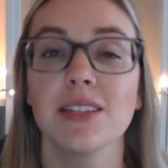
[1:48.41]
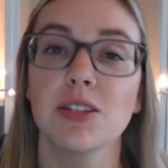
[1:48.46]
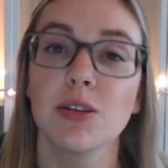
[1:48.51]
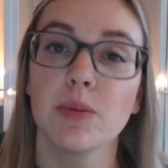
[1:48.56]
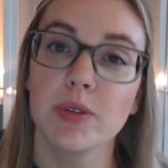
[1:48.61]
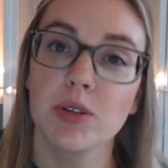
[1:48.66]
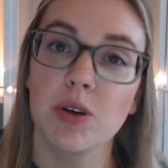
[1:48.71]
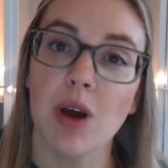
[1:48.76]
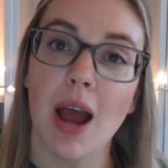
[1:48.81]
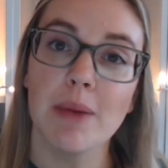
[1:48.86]

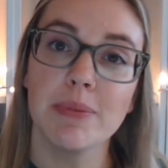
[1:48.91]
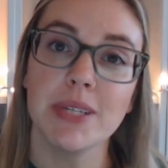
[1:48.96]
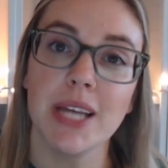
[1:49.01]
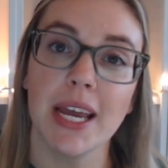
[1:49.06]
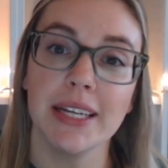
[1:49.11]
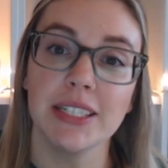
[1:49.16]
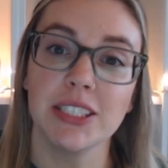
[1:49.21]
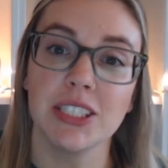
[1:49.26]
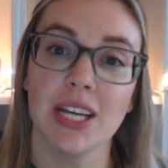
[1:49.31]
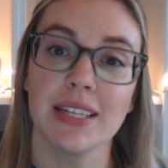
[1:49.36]
subscribe to
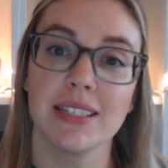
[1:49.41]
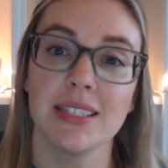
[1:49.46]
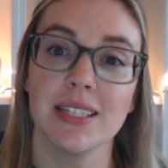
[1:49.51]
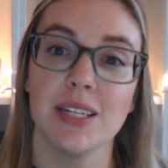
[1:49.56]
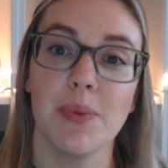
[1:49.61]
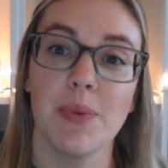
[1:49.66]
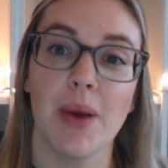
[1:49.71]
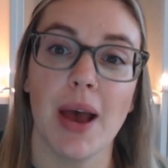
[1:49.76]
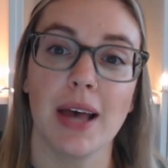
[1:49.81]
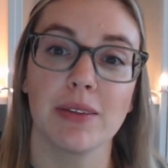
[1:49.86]

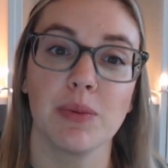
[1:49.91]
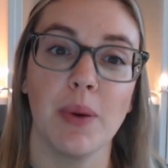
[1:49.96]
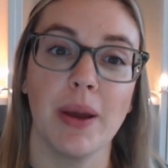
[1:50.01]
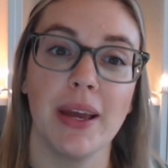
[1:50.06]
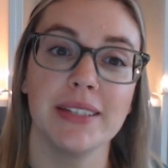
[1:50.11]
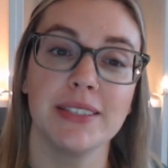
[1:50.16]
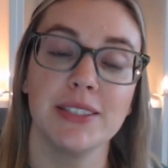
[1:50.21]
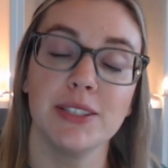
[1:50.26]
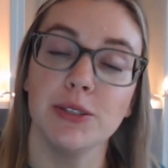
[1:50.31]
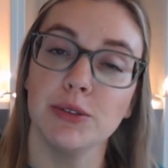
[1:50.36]
HST
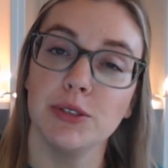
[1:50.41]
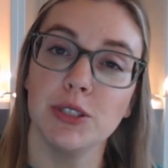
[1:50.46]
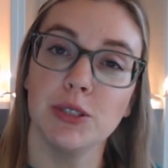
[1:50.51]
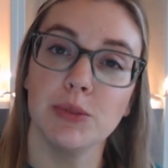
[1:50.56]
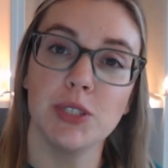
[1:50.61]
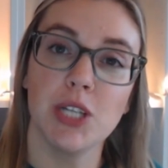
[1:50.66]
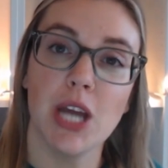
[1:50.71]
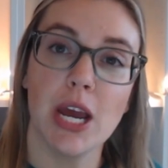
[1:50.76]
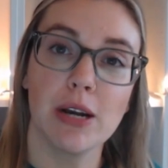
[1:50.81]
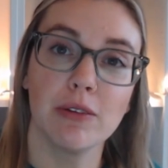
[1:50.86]
Pathways
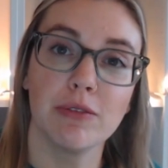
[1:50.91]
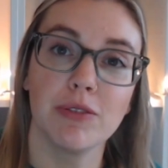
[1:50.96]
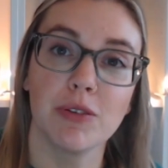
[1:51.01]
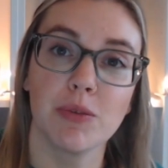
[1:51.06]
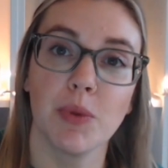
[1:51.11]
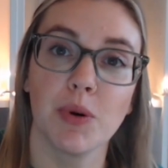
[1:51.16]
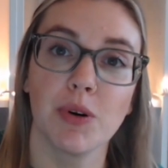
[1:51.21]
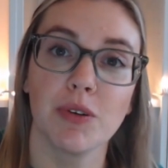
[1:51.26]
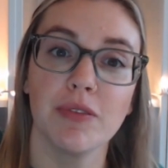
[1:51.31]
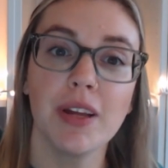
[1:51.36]
YouTube channel for
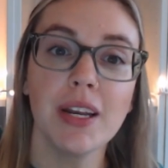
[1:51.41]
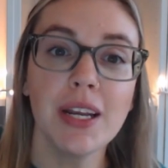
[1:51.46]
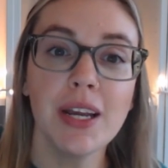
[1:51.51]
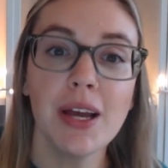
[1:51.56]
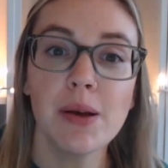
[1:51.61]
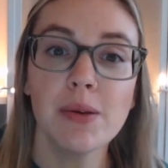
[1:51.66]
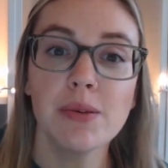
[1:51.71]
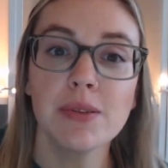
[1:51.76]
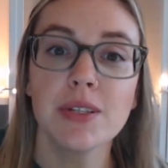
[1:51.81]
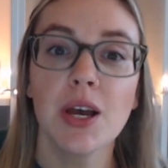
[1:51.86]
more
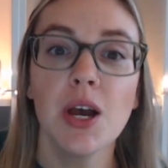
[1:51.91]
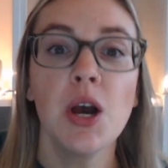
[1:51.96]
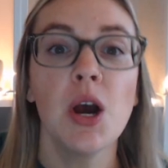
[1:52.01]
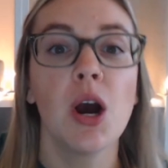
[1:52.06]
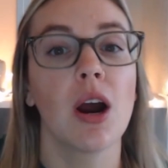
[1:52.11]
videos